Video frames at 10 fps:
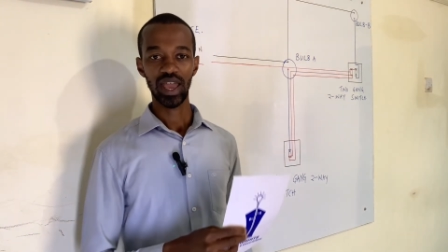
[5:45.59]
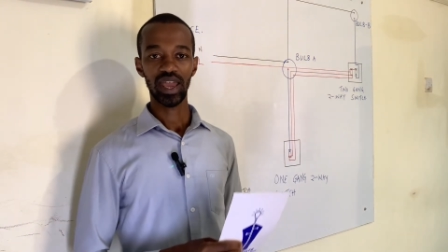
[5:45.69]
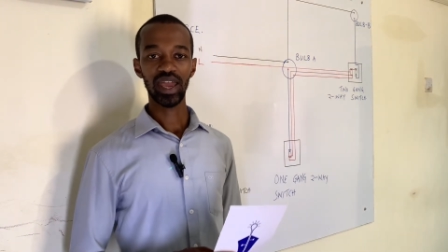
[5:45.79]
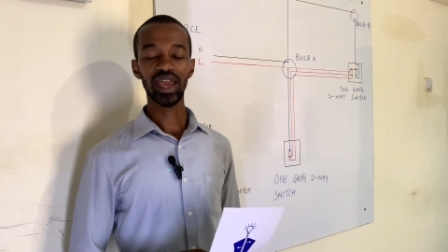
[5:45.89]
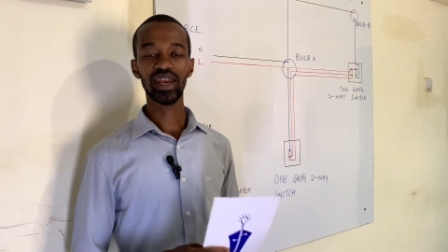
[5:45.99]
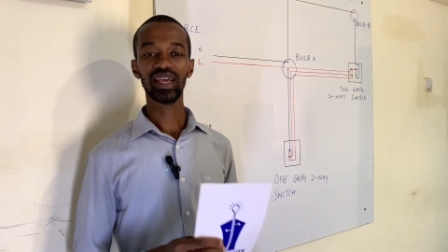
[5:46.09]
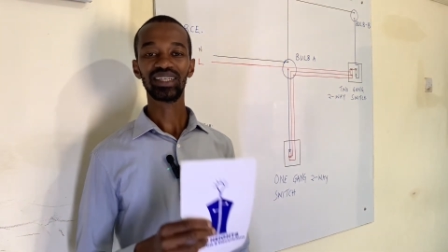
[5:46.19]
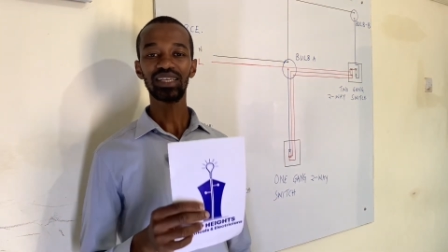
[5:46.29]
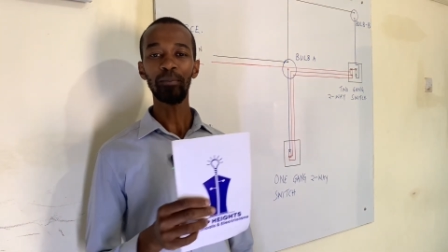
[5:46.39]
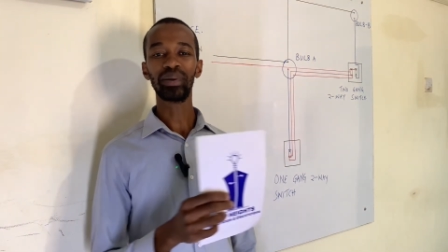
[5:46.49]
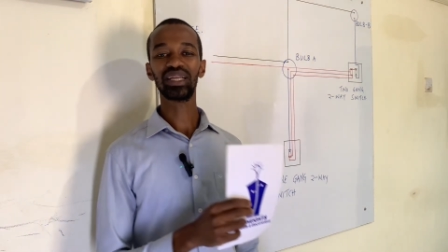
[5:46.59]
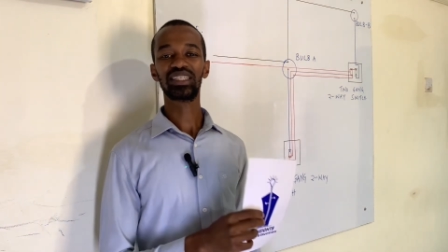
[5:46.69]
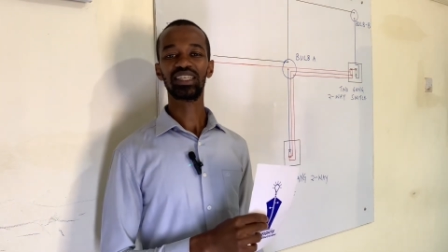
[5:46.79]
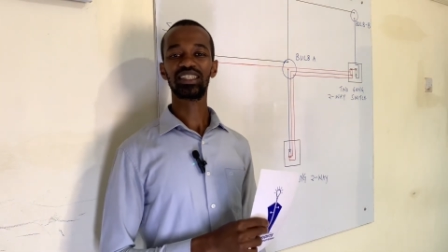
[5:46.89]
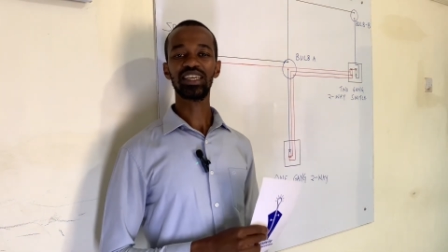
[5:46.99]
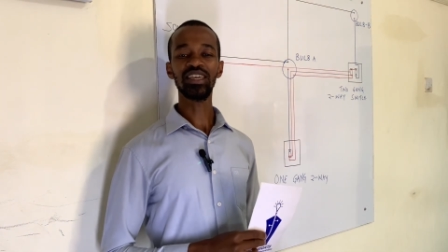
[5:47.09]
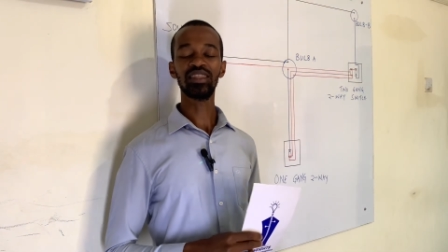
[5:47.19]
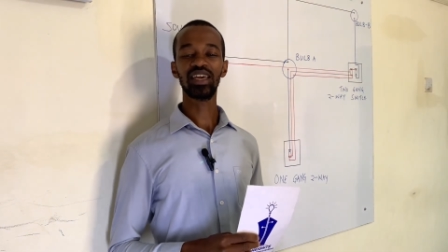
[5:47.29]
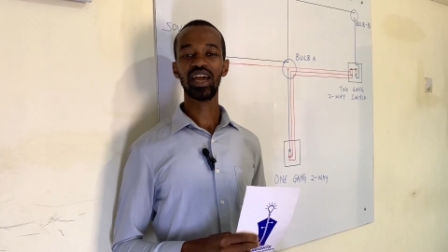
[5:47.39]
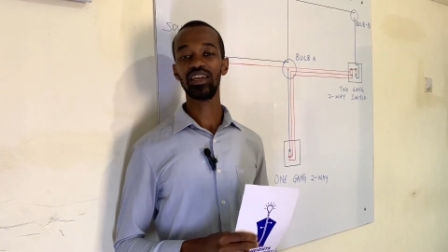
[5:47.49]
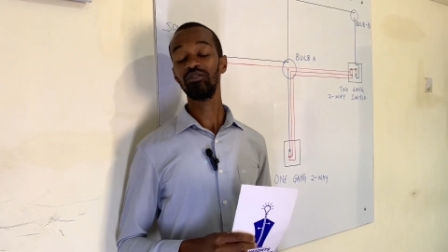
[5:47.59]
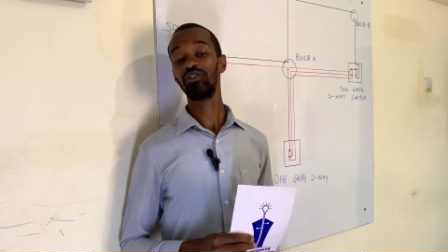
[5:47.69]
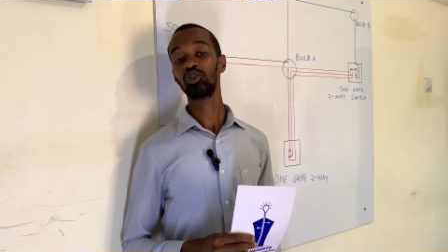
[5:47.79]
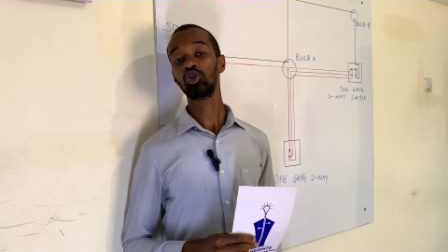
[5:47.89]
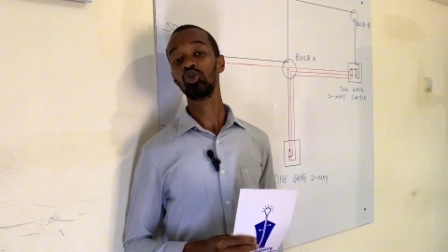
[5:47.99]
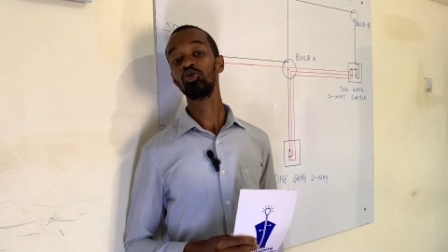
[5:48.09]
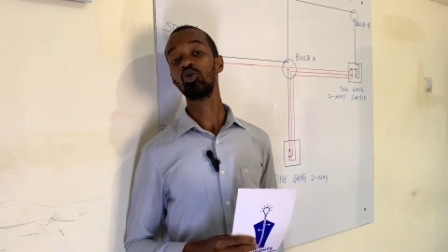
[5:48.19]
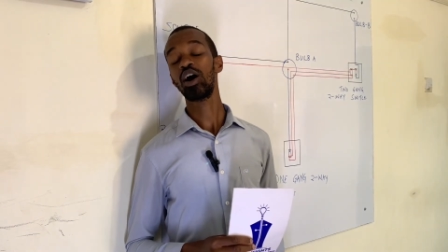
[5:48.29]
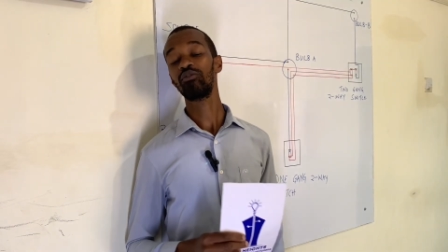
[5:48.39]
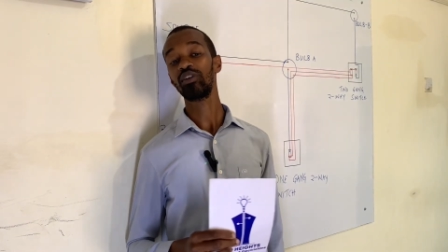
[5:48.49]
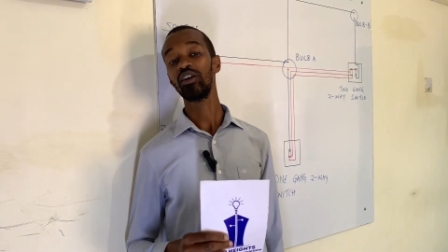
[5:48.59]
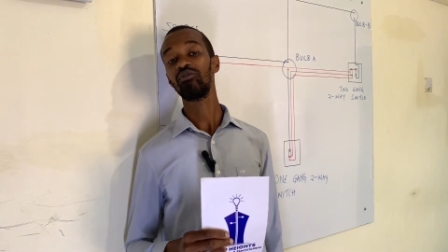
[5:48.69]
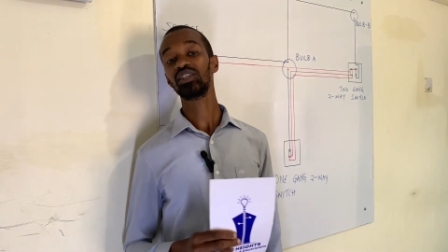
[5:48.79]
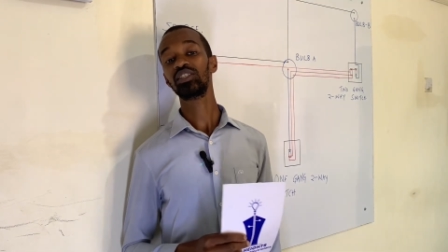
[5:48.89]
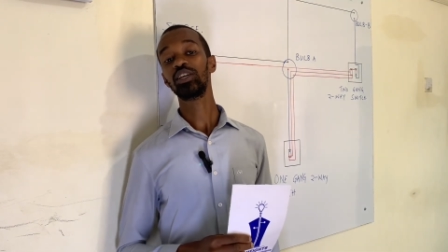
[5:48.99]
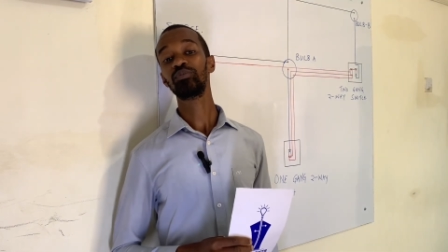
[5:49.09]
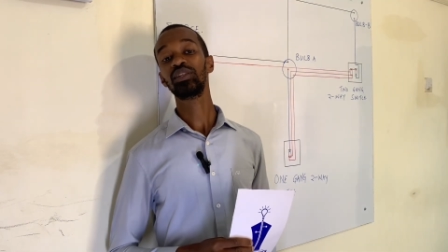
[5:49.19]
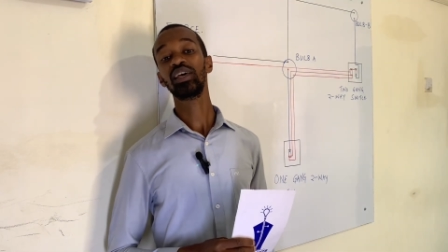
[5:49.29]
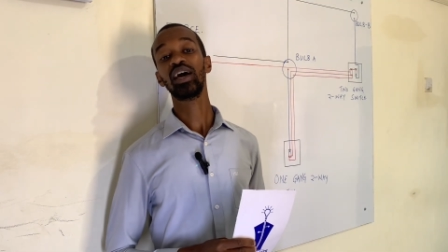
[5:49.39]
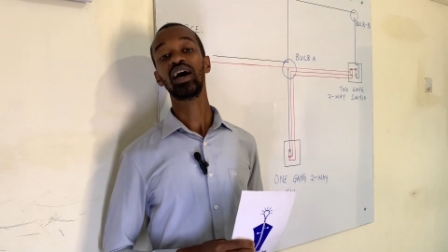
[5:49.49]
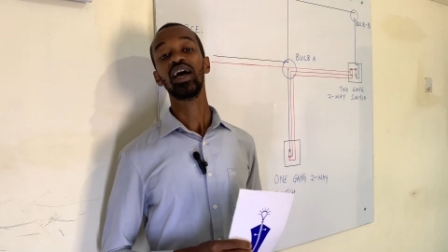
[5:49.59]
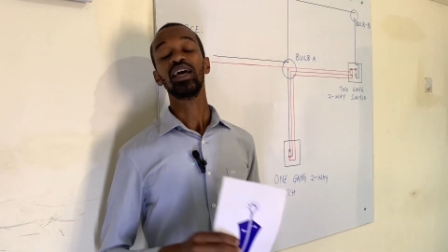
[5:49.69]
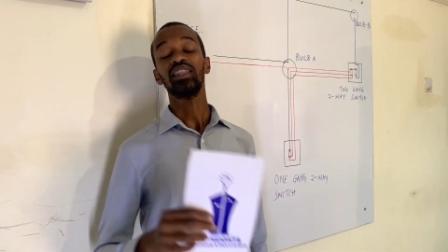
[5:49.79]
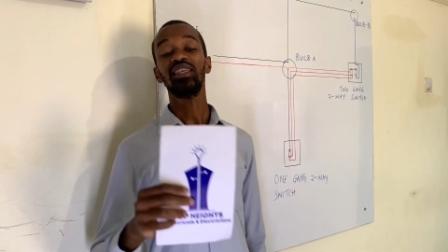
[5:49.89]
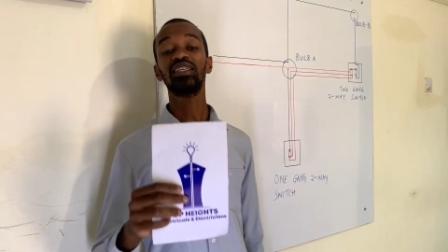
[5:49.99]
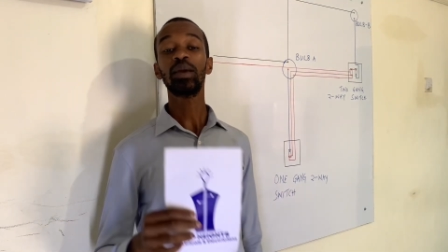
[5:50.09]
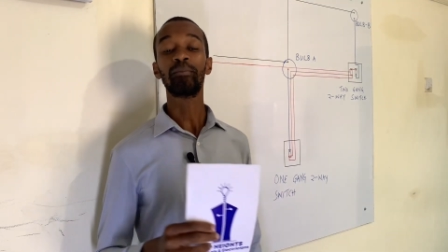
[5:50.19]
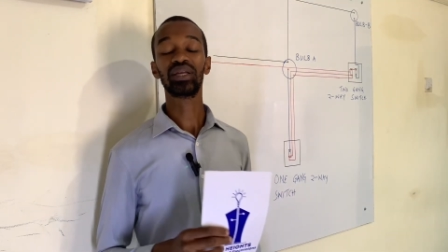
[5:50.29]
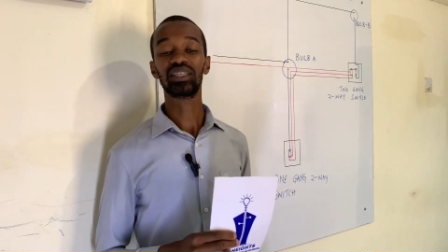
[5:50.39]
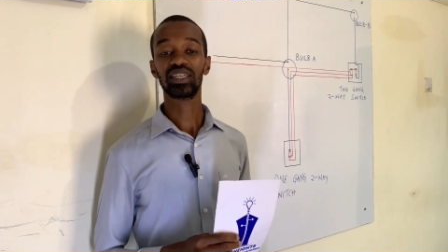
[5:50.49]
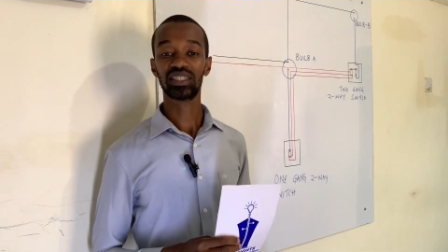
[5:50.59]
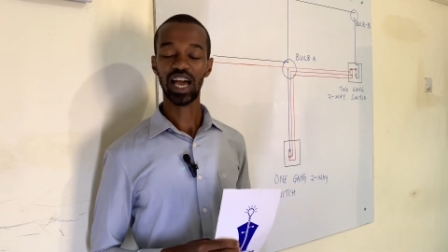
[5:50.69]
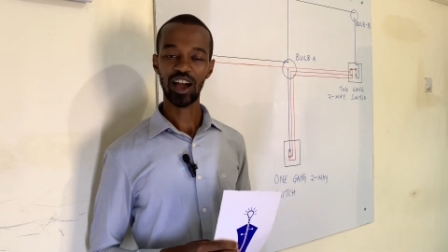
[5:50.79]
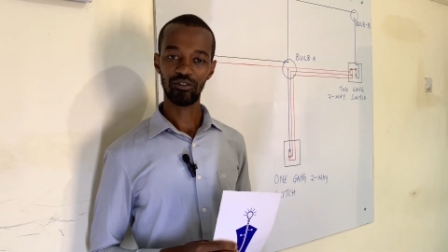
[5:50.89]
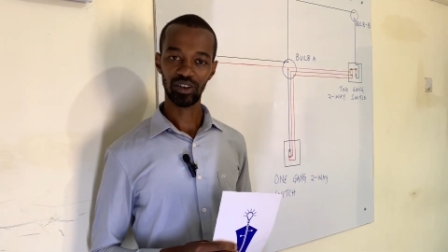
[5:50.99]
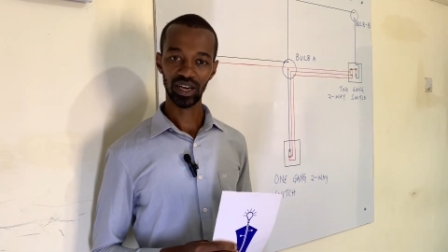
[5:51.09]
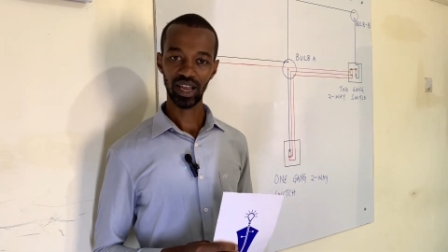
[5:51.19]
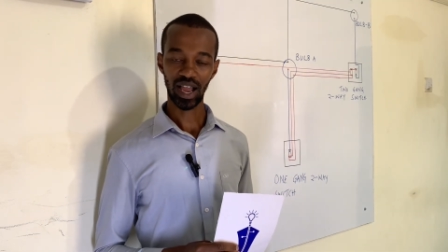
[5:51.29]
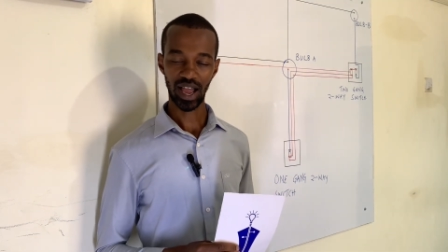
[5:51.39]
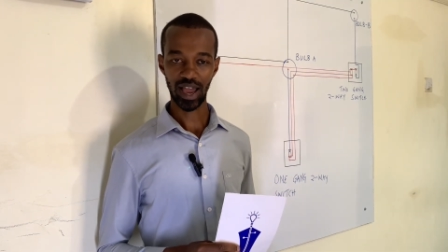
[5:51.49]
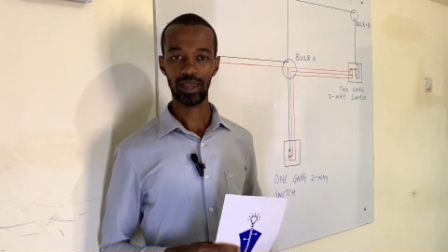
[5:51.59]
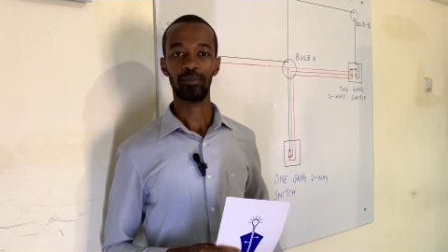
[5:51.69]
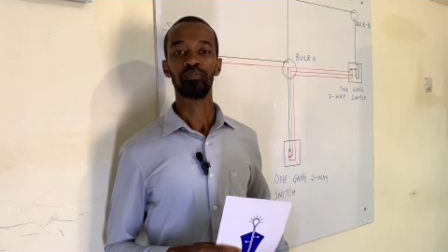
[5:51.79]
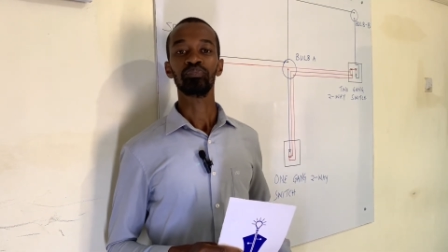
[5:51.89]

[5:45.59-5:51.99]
and temperatures in there if at all you have ever stepped there the temperatures are very high